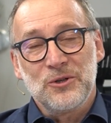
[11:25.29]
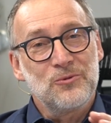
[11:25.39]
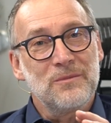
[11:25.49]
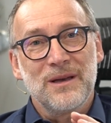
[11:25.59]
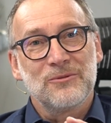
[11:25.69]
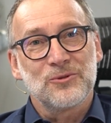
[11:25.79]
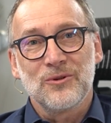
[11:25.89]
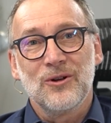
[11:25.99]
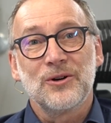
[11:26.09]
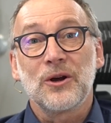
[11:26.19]
You will be able to
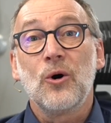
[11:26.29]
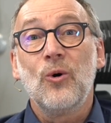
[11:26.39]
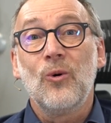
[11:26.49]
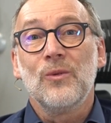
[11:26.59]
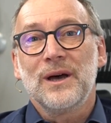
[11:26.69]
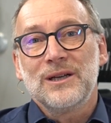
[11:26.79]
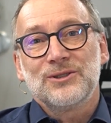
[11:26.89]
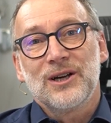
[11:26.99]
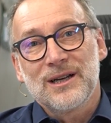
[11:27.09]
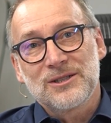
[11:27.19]
learn all the
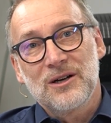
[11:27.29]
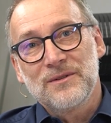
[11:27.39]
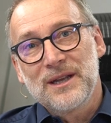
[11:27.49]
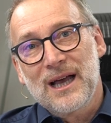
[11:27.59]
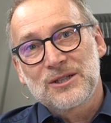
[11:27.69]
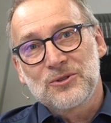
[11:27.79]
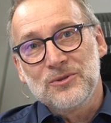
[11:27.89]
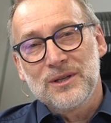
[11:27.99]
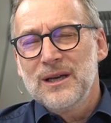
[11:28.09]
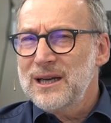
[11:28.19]
internals of the DAX code.